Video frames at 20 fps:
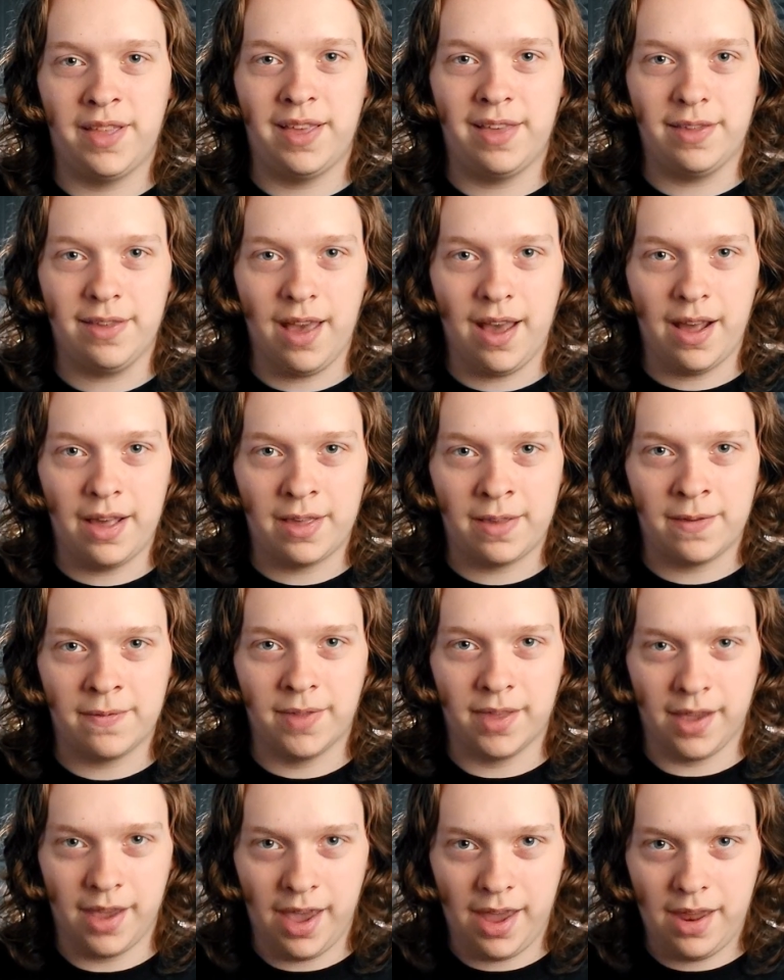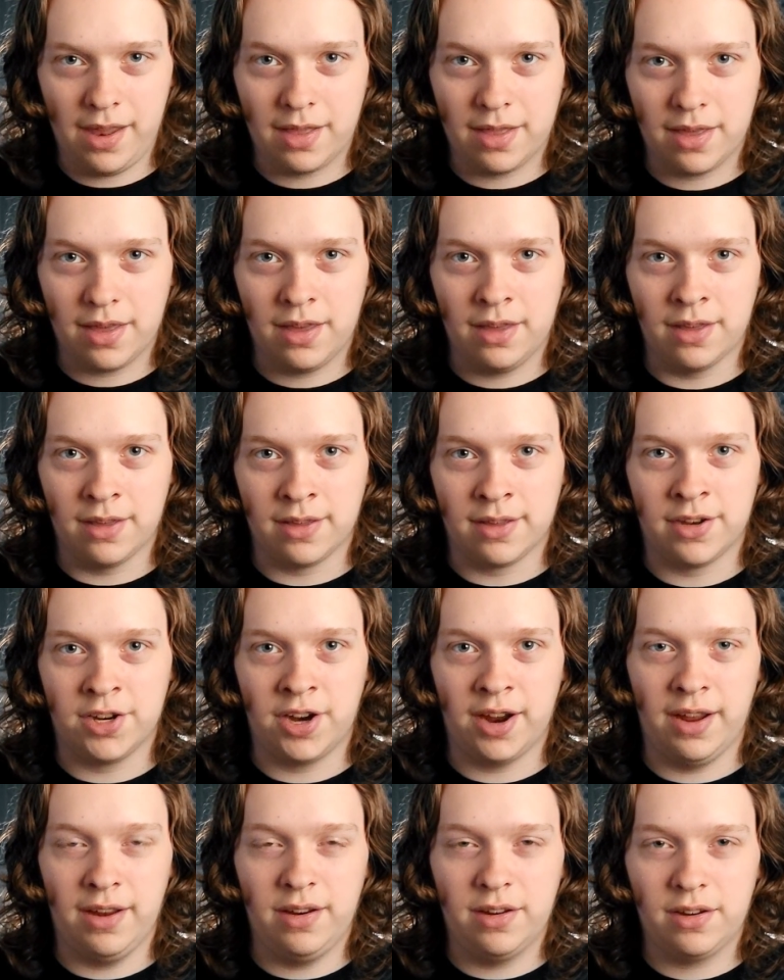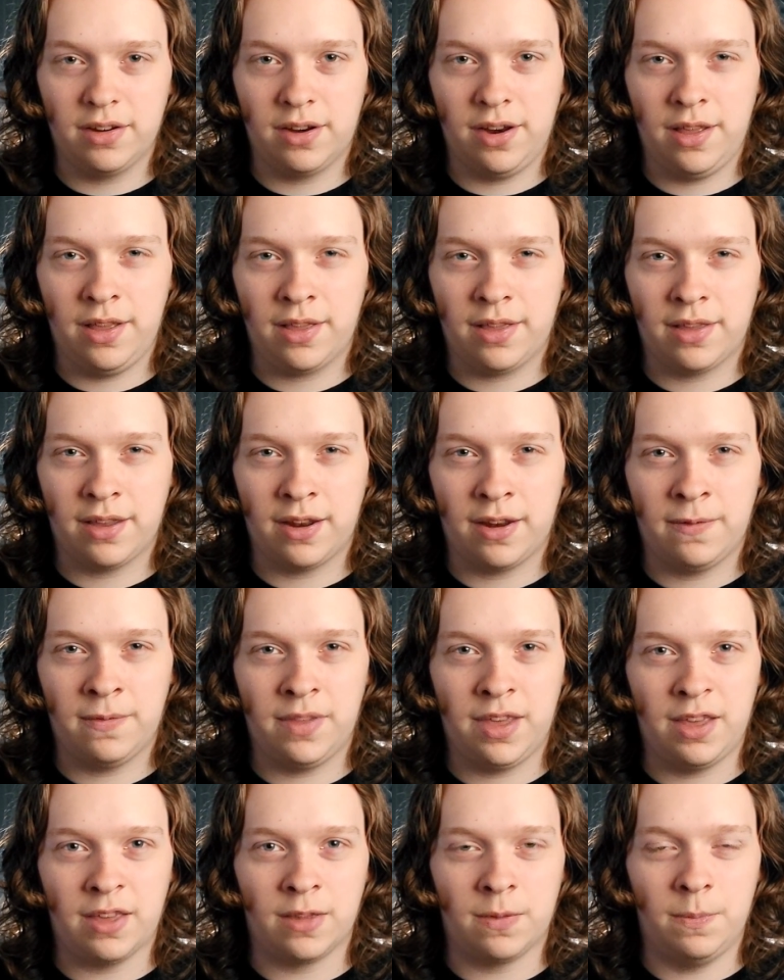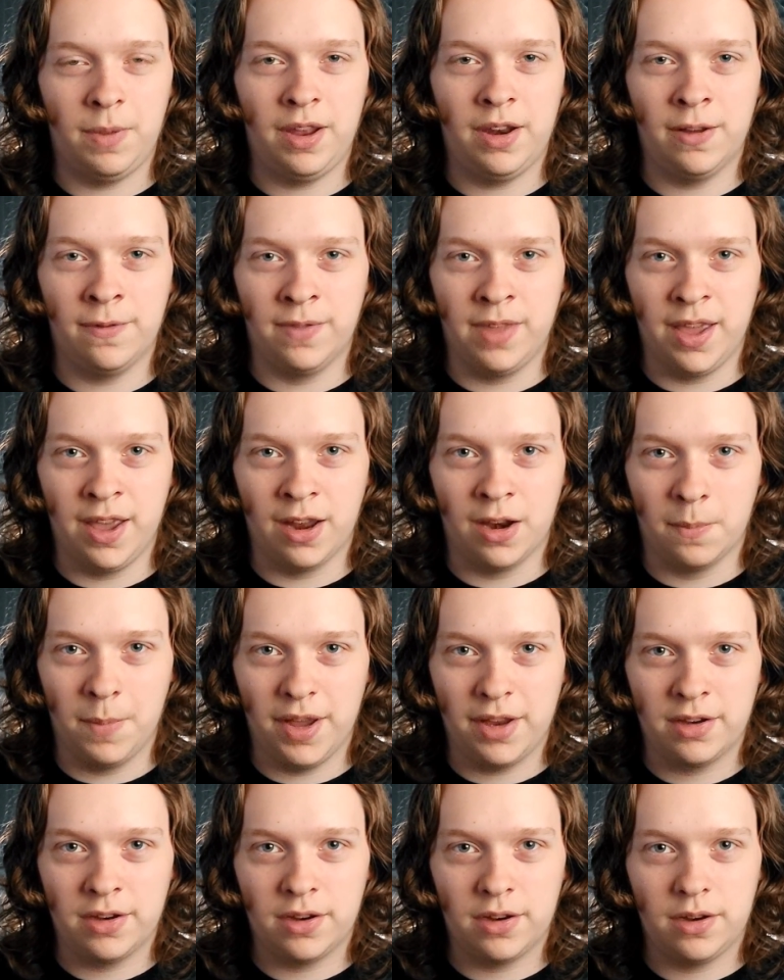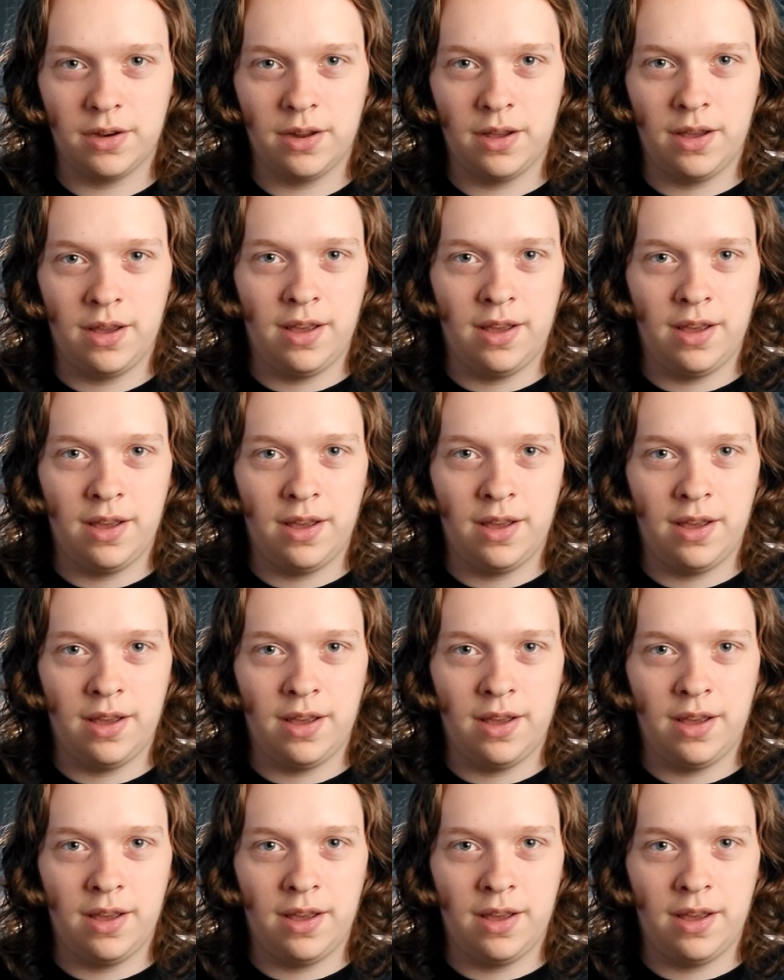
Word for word: the size of the gait is changed instead of the speed of the animation.